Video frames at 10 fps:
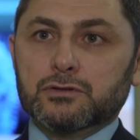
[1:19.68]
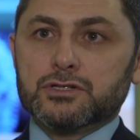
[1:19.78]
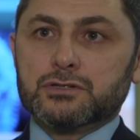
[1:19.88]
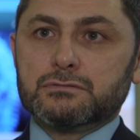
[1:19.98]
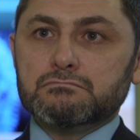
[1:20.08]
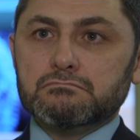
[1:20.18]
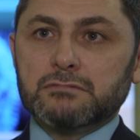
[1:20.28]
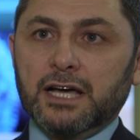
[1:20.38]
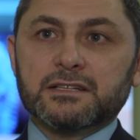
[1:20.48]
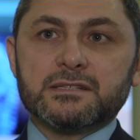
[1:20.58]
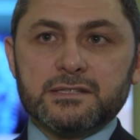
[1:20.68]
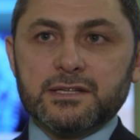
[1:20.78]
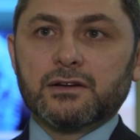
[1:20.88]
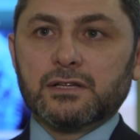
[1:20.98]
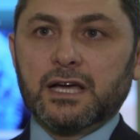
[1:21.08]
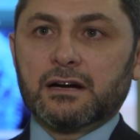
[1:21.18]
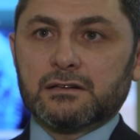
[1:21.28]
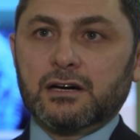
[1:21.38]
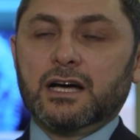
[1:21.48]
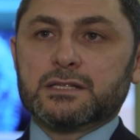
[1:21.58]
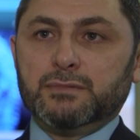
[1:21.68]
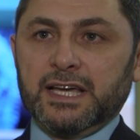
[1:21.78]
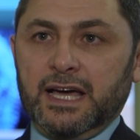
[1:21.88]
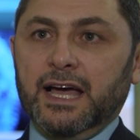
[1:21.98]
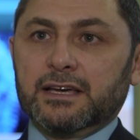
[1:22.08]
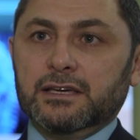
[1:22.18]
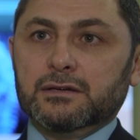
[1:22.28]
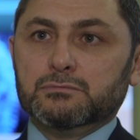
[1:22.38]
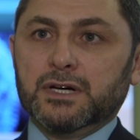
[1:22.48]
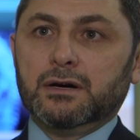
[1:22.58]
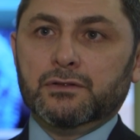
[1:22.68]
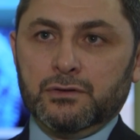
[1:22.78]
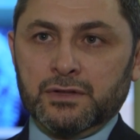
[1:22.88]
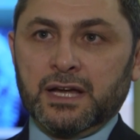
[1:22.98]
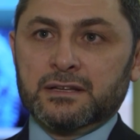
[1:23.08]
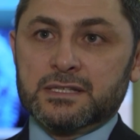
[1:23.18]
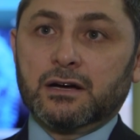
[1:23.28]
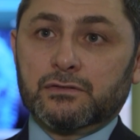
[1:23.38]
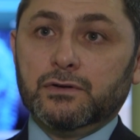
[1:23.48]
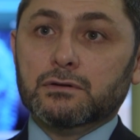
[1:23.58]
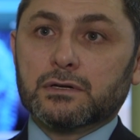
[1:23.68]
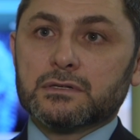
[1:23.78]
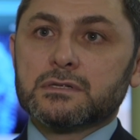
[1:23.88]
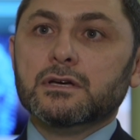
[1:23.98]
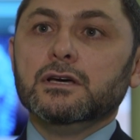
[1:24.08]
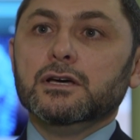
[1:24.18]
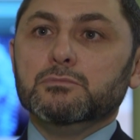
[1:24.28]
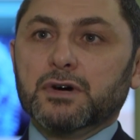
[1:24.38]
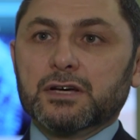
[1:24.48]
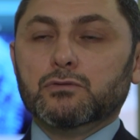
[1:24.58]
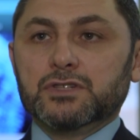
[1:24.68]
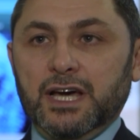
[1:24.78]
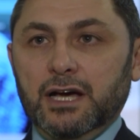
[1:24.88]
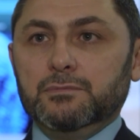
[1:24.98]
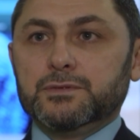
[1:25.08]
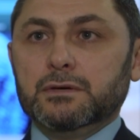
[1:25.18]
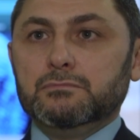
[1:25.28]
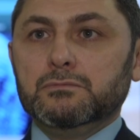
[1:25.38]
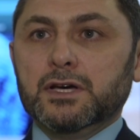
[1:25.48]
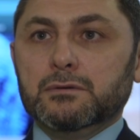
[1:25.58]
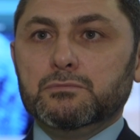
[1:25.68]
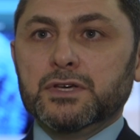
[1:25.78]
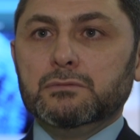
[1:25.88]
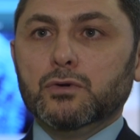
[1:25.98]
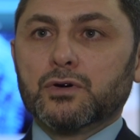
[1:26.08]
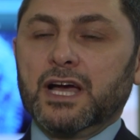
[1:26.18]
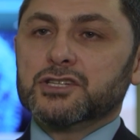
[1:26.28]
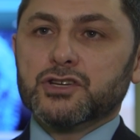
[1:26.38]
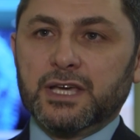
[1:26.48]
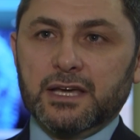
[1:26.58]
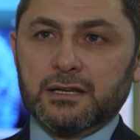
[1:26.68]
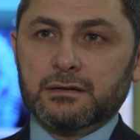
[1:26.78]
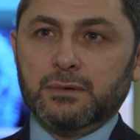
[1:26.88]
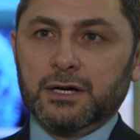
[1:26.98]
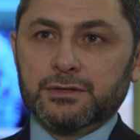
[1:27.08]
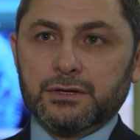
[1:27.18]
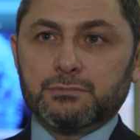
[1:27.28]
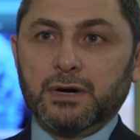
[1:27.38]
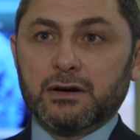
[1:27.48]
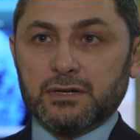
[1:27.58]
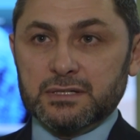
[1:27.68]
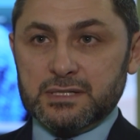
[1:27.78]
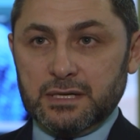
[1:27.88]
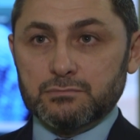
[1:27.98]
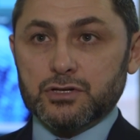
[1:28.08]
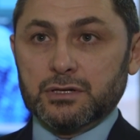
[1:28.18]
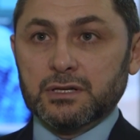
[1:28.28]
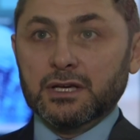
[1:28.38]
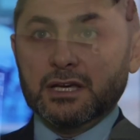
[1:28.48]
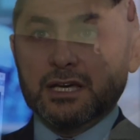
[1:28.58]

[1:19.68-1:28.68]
which not necessarily are caused by hacking, but although that is our focus, but it would help them be more educated about their power consumption.